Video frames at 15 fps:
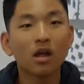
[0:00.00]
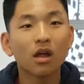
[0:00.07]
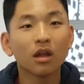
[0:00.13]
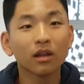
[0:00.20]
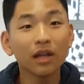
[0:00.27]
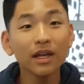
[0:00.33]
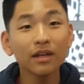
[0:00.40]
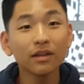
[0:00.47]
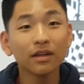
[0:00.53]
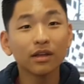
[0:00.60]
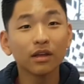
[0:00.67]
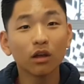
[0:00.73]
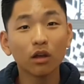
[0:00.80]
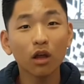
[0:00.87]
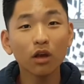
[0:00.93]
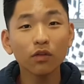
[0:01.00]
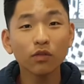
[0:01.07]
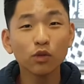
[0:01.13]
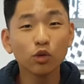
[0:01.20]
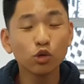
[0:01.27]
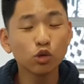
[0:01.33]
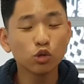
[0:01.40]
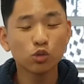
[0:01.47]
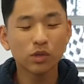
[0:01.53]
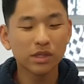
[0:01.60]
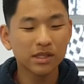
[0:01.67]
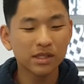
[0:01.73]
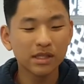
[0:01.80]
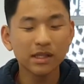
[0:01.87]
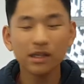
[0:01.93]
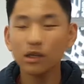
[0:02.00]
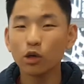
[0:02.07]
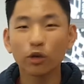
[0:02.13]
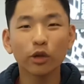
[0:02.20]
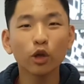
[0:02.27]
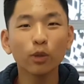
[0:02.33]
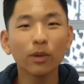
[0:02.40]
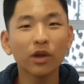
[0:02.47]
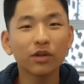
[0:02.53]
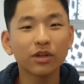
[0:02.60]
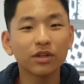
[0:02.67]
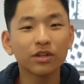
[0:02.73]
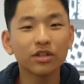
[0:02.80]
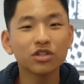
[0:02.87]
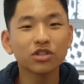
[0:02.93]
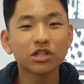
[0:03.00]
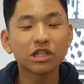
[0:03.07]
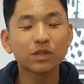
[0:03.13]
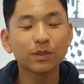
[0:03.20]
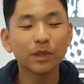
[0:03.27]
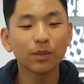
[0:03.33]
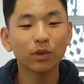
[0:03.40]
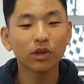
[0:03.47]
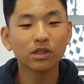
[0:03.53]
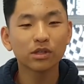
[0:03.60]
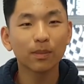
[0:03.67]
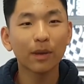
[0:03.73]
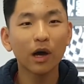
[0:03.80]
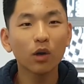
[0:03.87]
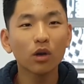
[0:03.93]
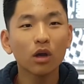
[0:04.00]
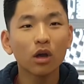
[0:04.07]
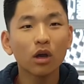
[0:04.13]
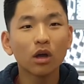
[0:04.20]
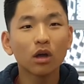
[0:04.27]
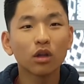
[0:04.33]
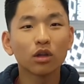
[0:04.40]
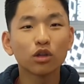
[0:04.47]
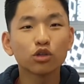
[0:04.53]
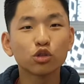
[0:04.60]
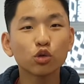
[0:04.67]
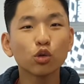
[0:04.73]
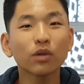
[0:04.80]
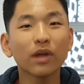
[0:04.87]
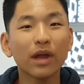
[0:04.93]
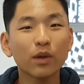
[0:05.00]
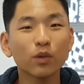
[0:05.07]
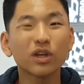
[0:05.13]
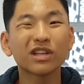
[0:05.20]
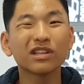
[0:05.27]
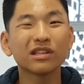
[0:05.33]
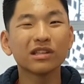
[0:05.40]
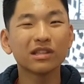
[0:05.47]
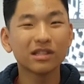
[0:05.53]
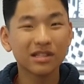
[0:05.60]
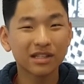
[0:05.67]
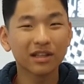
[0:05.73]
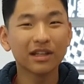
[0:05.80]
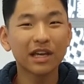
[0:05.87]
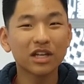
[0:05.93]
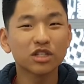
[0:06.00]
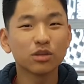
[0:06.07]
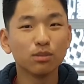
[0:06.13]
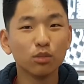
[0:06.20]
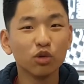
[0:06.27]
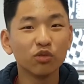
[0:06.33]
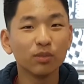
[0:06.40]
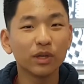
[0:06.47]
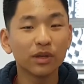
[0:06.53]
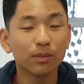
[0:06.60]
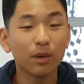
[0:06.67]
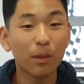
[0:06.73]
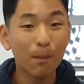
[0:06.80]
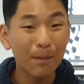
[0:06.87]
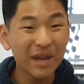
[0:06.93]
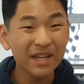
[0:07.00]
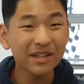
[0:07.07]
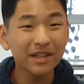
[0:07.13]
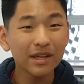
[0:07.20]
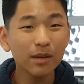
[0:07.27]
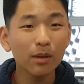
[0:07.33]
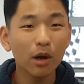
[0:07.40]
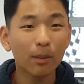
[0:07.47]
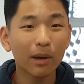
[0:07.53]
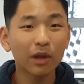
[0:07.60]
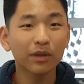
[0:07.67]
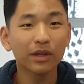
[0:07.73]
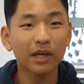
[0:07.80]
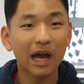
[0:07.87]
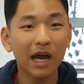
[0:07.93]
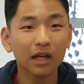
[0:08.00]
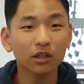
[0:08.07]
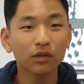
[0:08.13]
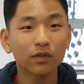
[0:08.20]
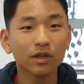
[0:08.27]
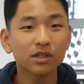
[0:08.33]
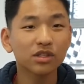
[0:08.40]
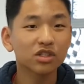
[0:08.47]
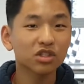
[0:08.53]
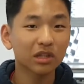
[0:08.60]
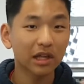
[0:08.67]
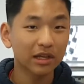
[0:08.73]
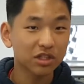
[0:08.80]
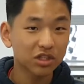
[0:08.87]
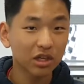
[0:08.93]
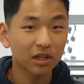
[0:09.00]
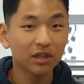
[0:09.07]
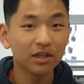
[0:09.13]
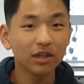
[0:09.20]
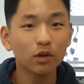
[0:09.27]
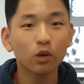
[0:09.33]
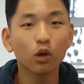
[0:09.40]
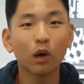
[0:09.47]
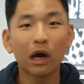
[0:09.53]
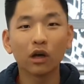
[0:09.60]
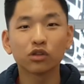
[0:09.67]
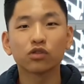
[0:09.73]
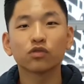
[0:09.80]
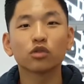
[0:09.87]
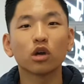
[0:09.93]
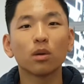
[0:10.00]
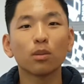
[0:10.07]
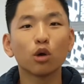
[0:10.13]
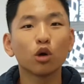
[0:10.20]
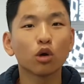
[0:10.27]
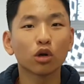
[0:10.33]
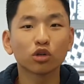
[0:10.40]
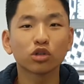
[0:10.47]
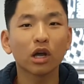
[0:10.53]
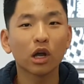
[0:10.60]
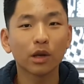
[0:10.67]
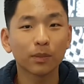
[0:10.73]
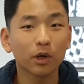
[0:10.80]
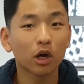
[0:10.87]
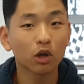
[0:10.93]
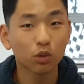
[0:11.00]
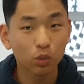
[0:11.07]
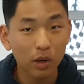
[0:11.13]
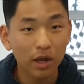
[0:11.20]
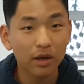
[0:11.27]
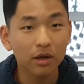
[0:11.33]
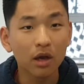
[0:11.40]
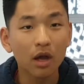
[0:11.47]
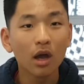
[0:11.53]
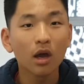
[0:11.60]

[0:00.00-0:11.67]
Lately, a lot of the news we see or hear about the Indigenous people is about the Truth and Reconciliation movement, but mainly about the activists like Shelley Nero, House of Trumbo, or a tribe called Red.